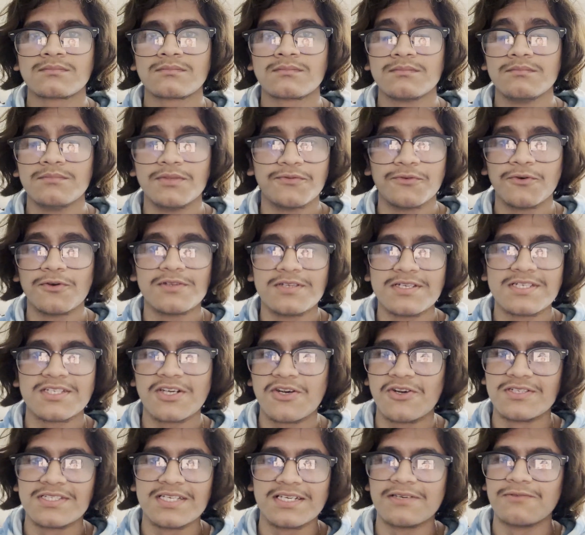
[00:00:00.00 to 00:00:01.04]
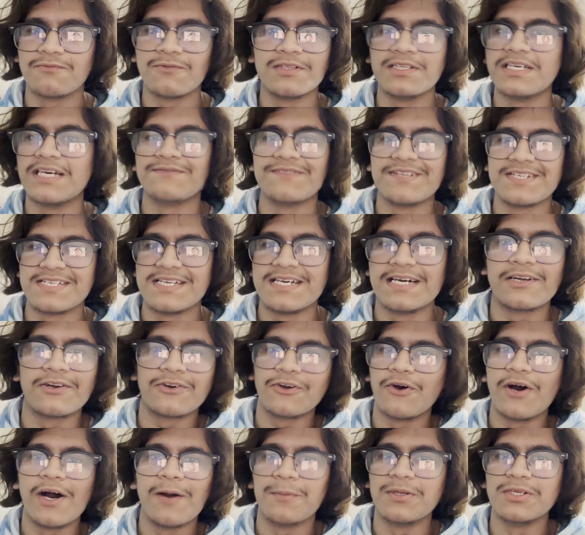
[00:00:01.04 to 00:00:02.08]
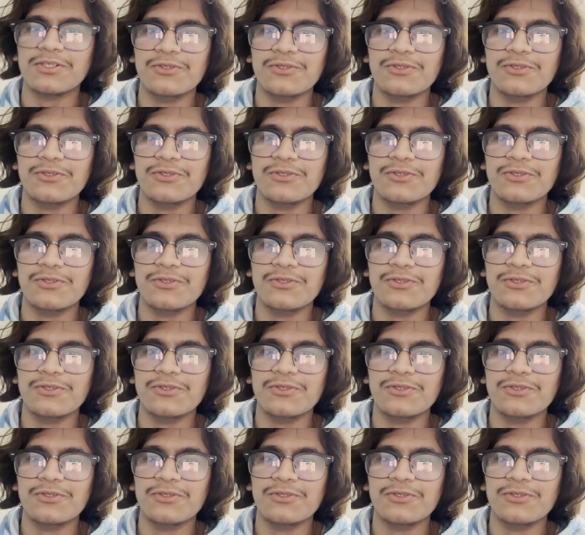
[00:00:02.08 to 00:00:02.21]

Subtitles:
Before this starts, I really have to say, I don't know how I'm gonna do